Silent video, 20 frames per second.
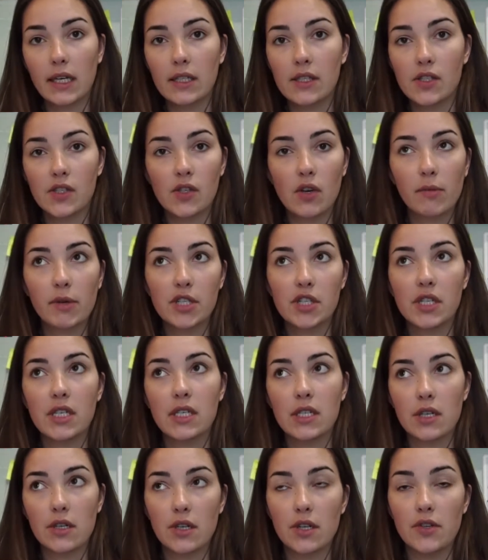it's so much
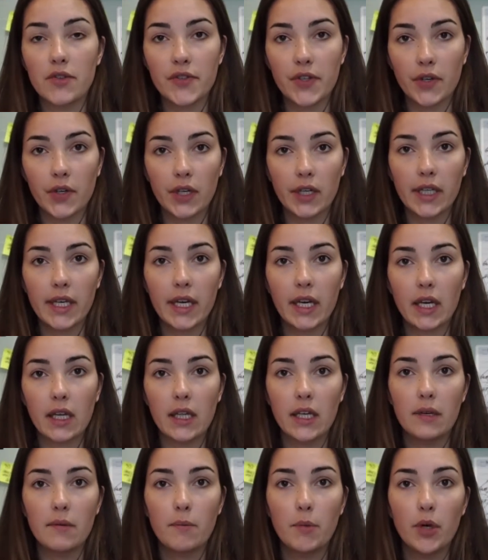easier to use acrylic and
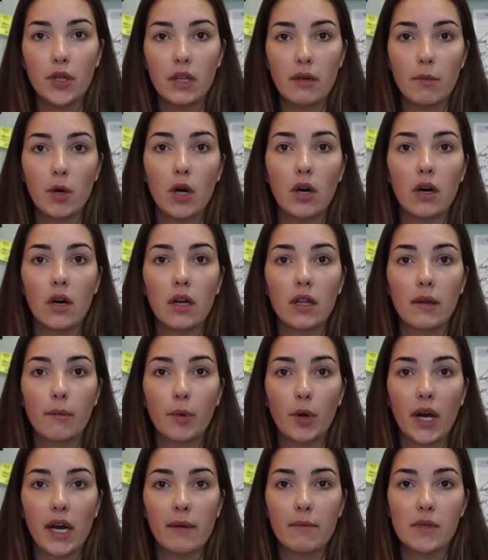then put them on the
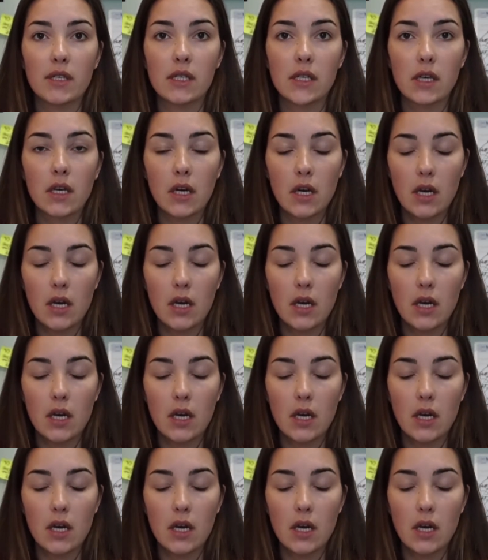primed